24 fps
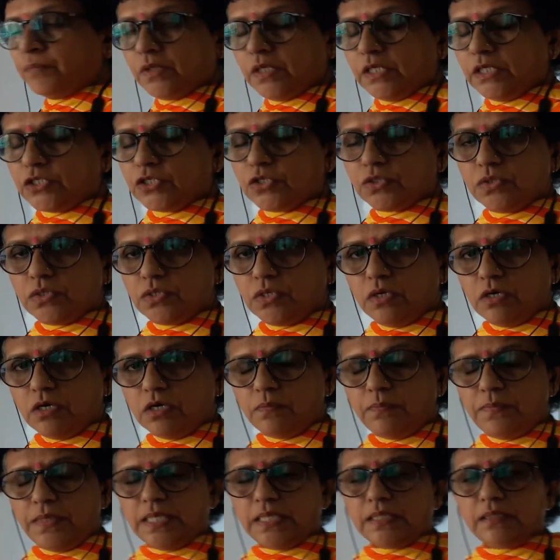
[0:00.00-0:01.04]
It should
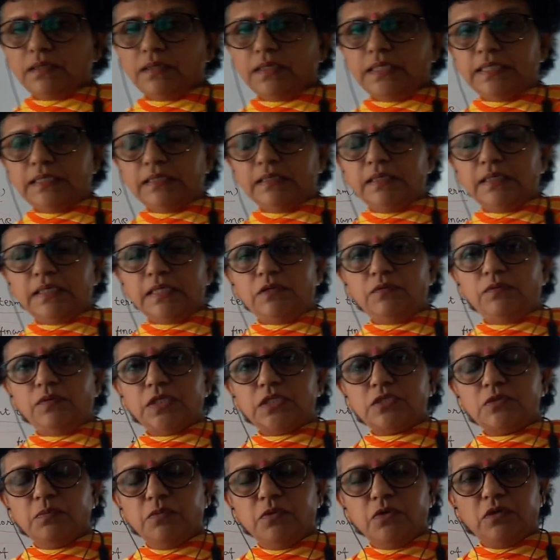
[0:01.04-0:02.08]
not be the year in
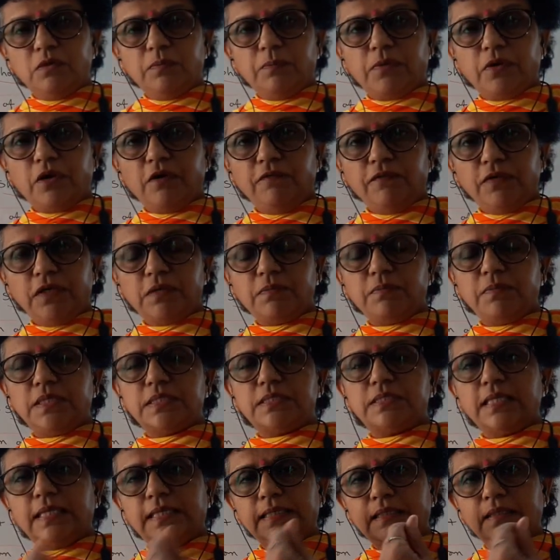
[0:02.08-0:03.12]
which more profit
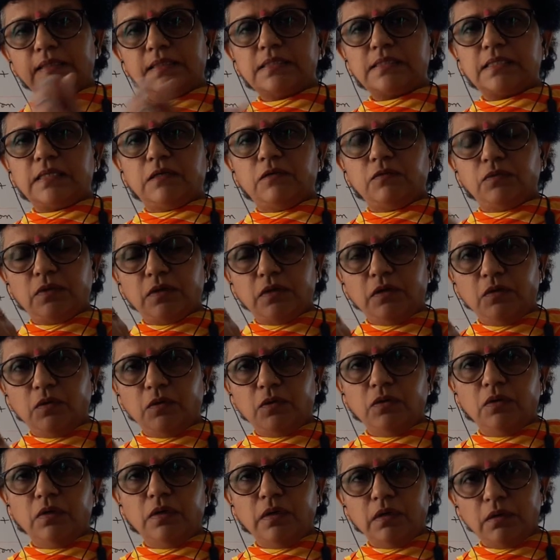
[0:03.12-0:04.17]
means let us give the
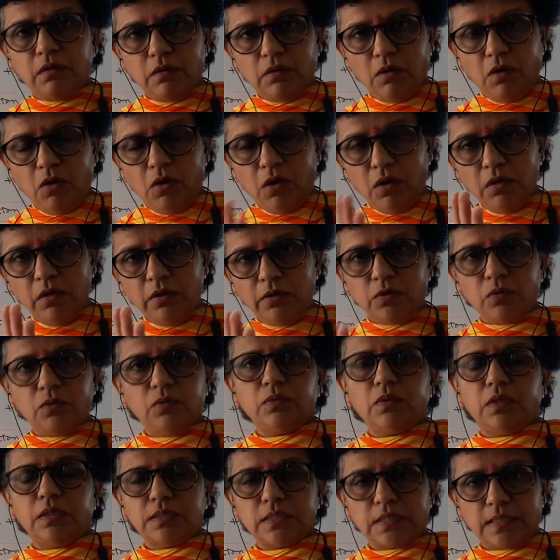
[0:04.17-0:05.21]
whole all to
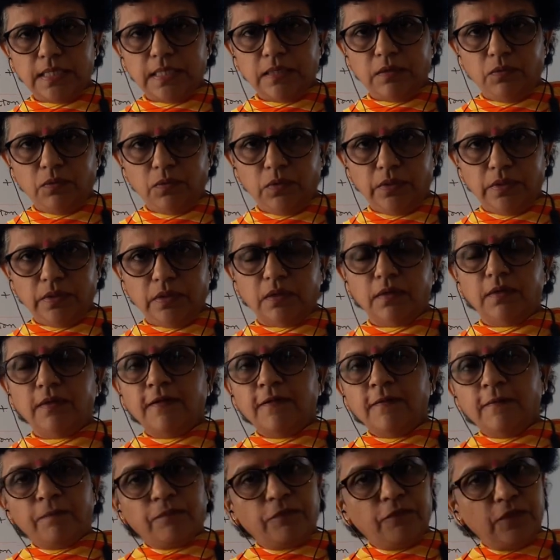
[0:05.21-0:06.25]
the shareholder.
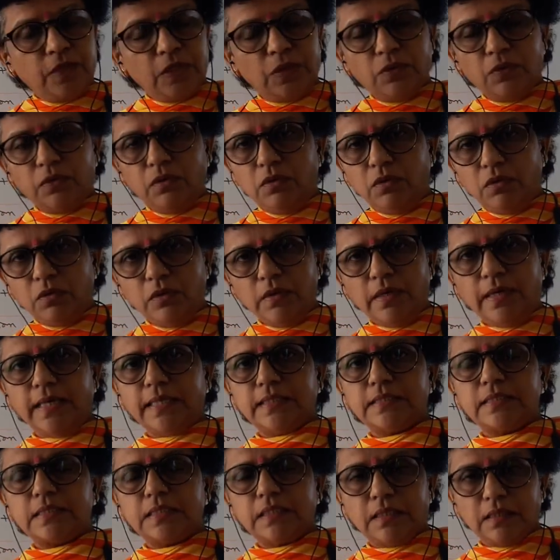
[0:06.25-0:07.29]
We don't know,
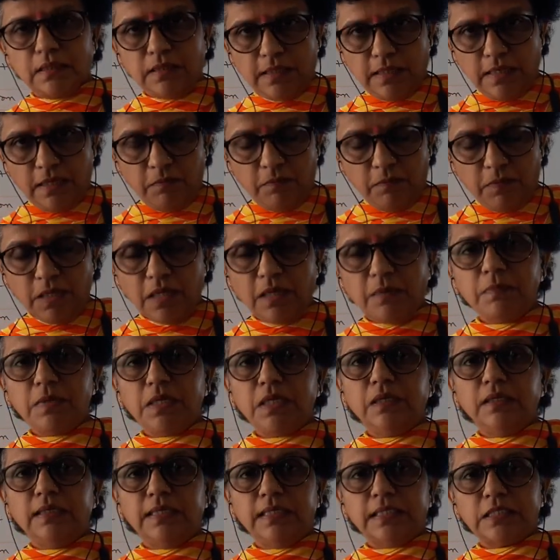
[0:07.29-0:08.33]
next year there may be
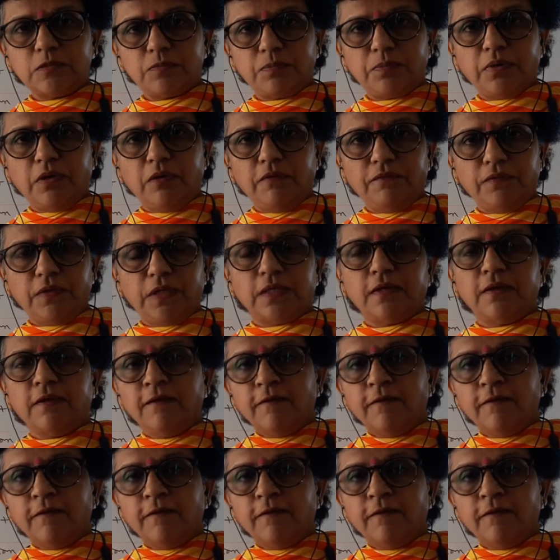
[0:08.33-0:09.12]
a less profit.